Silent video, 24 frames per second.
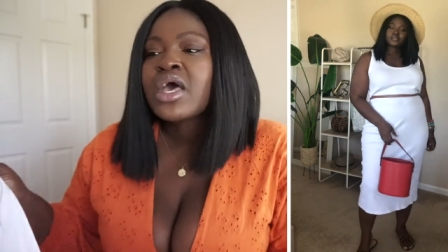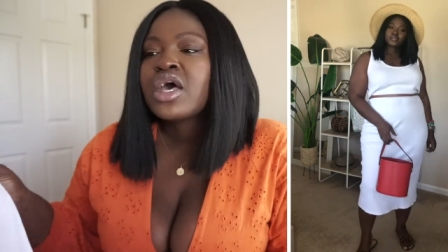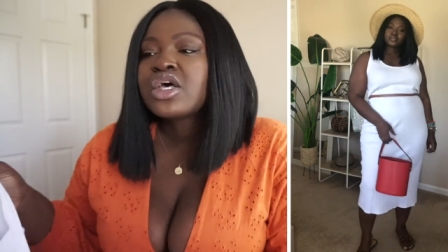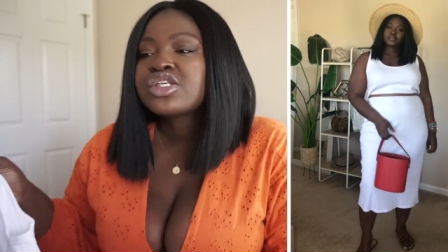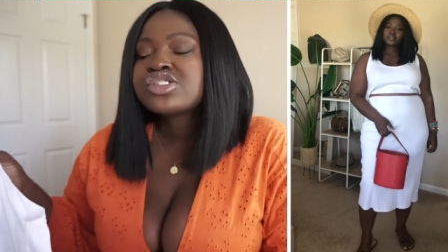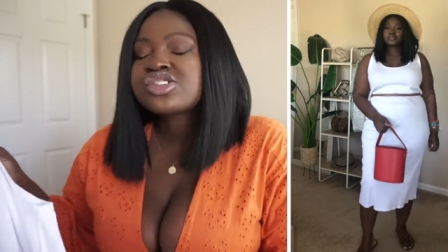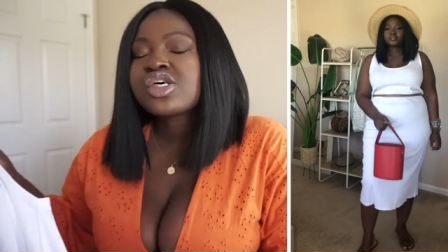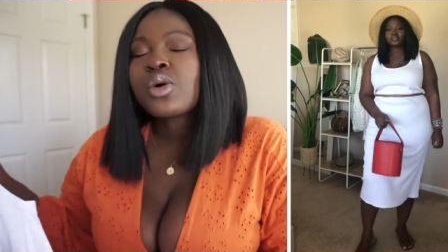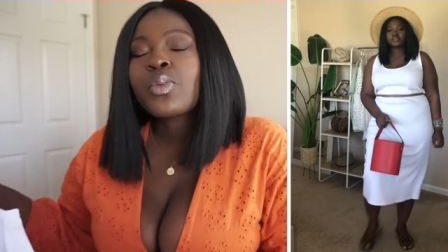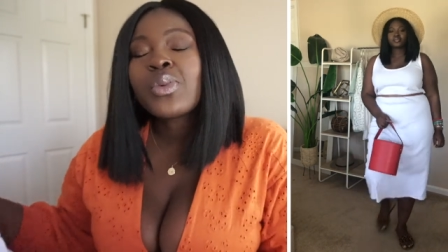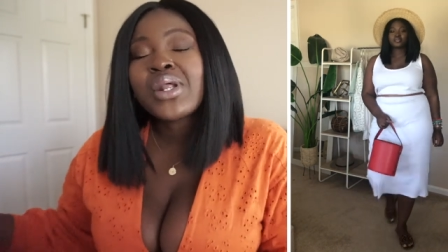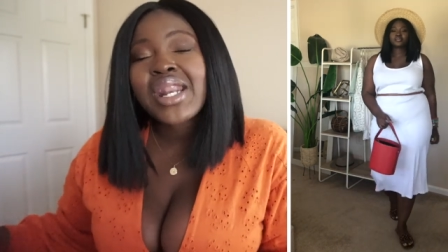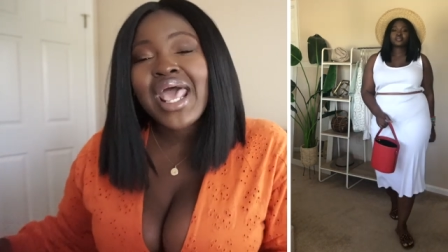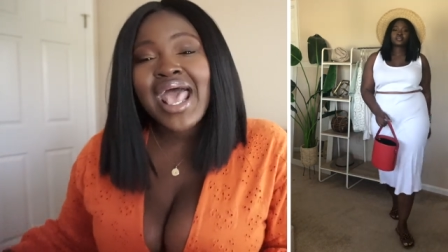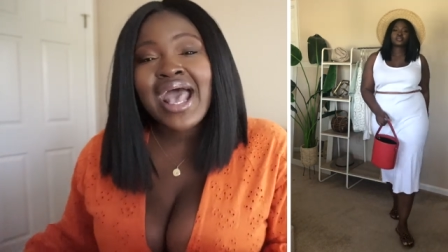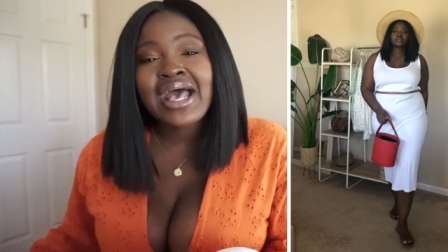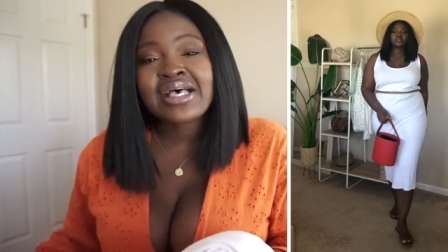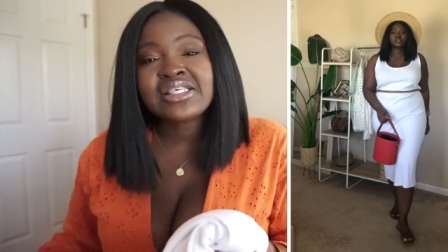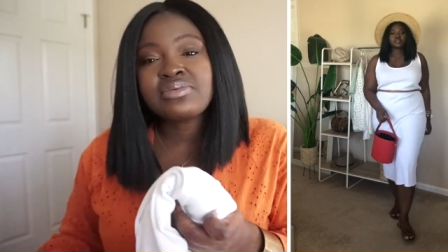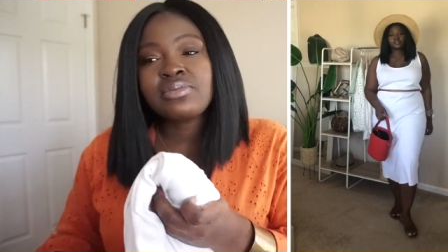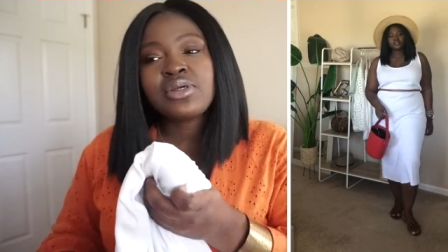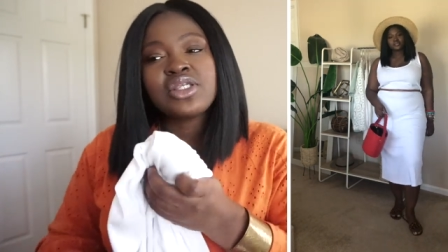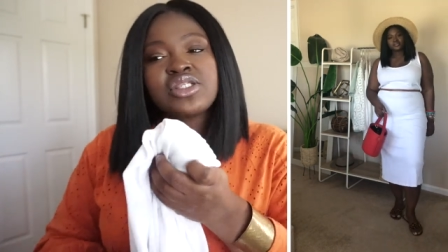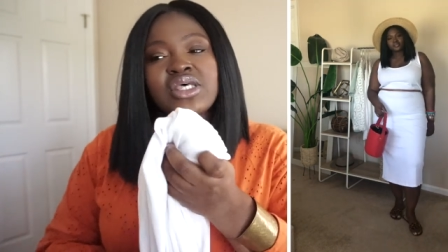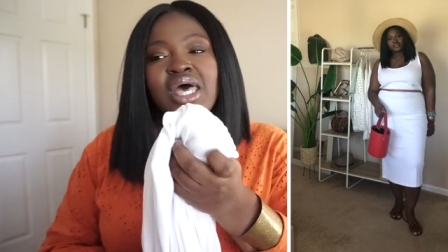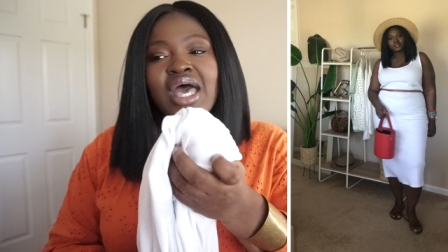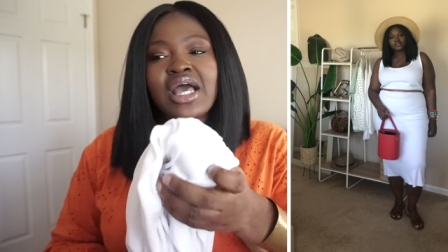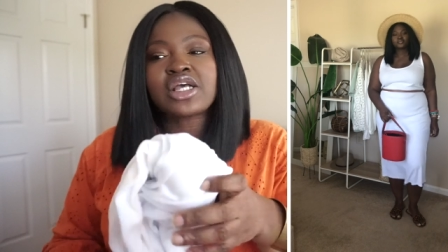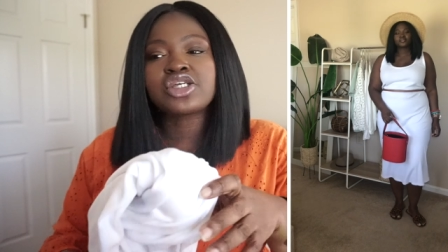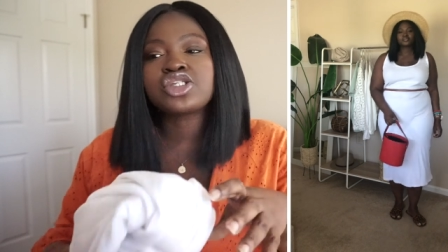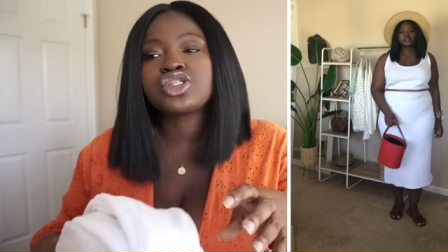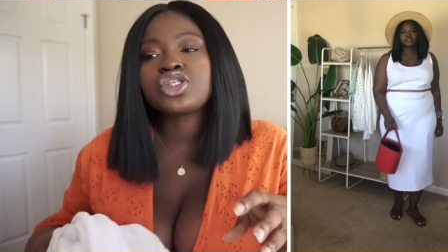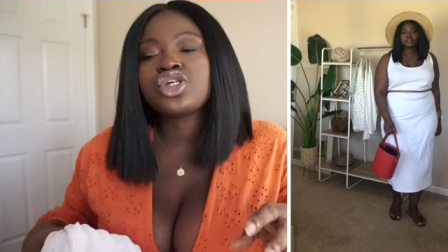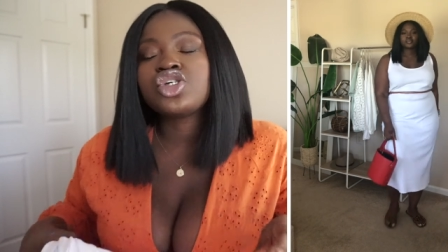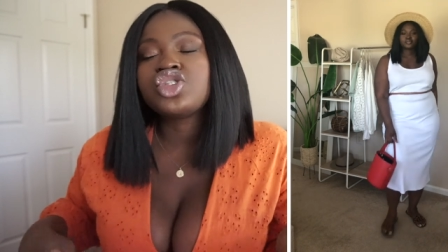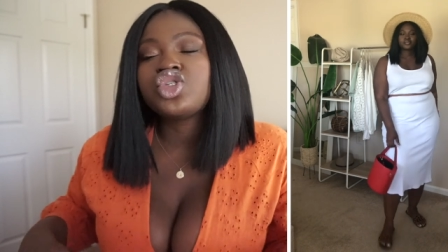Someone asked me to
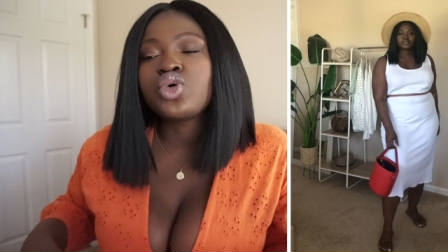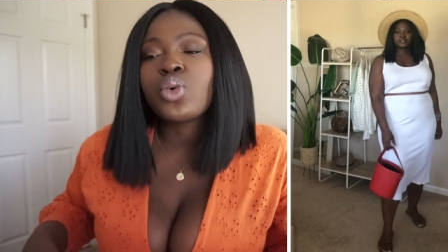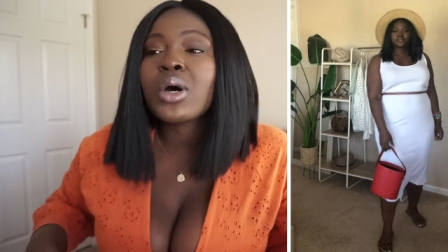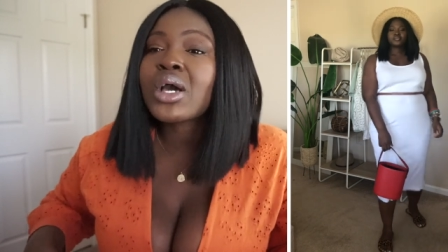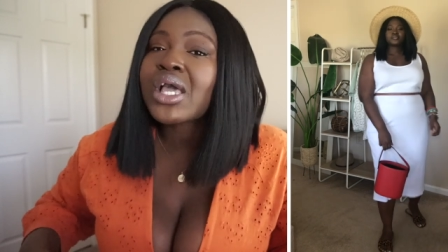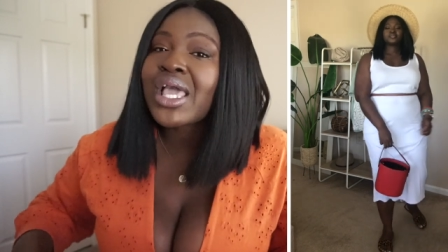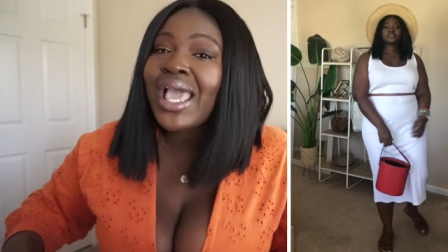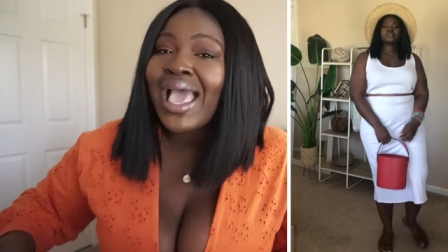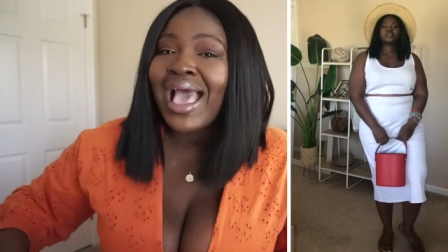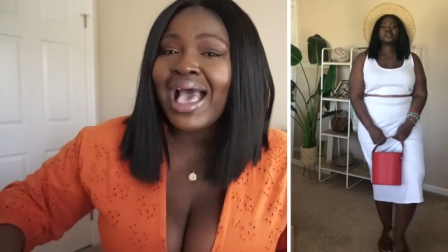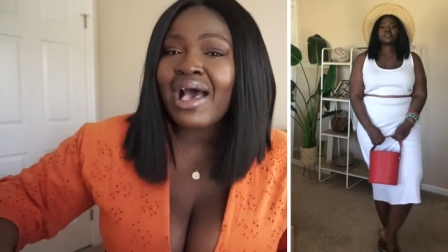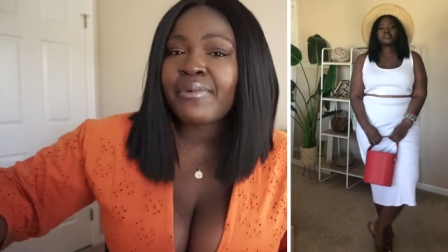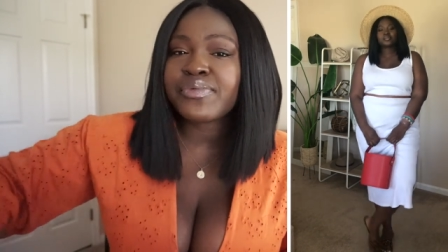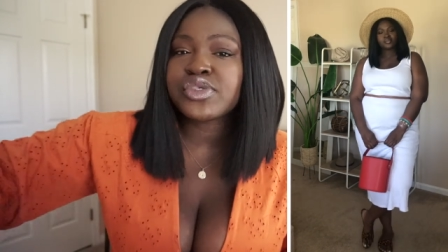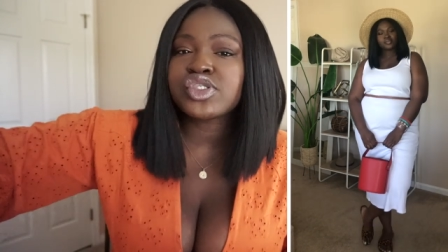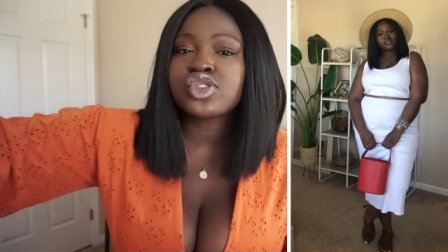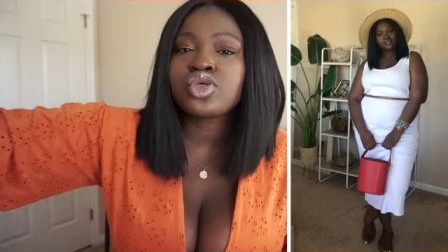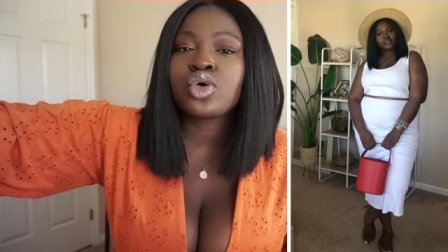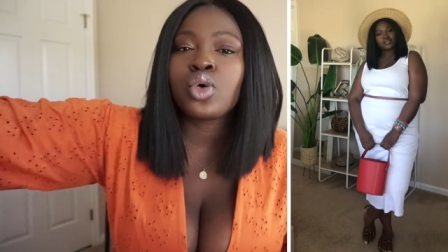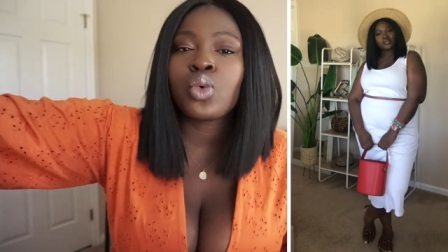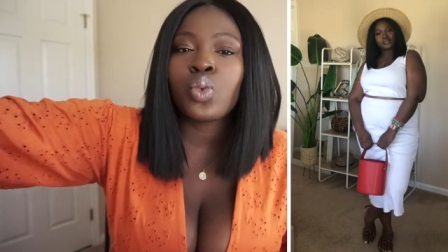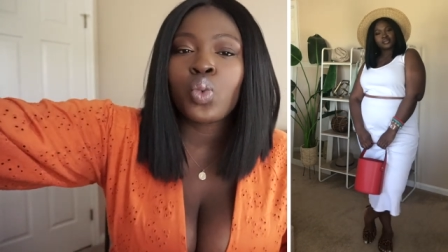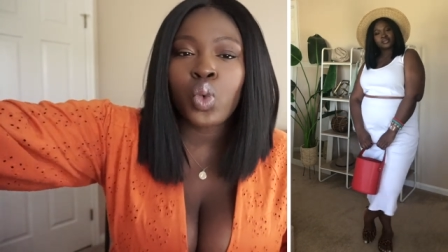actually do a capsule